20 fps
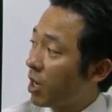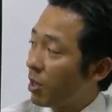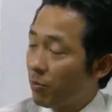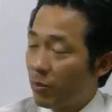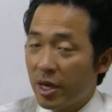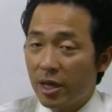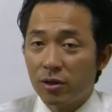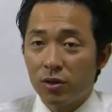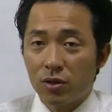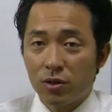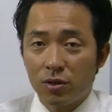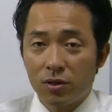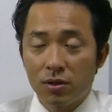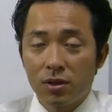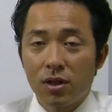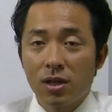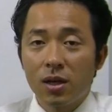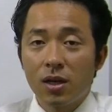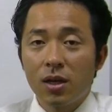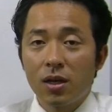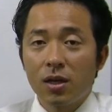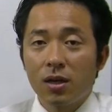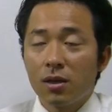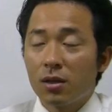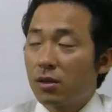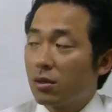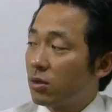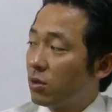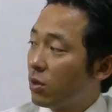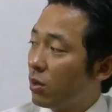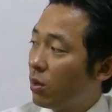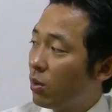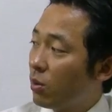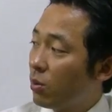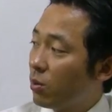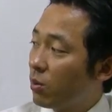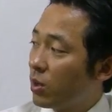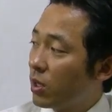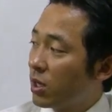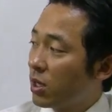pictures.
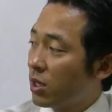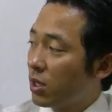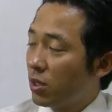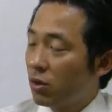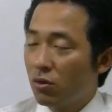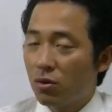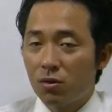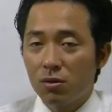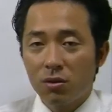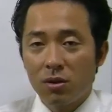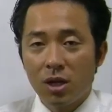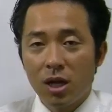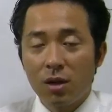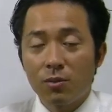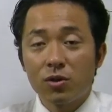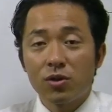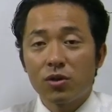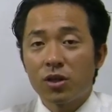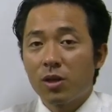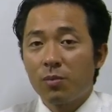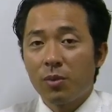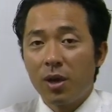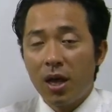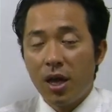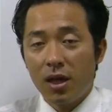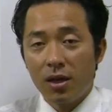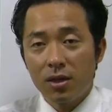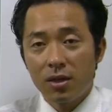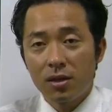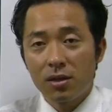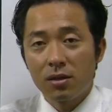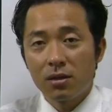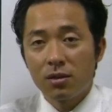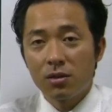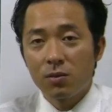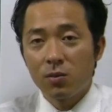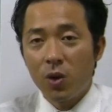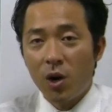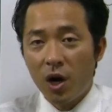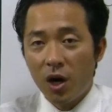So you come to Japan
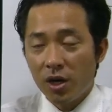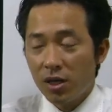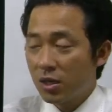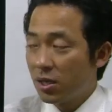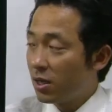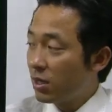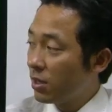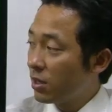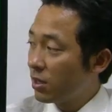to work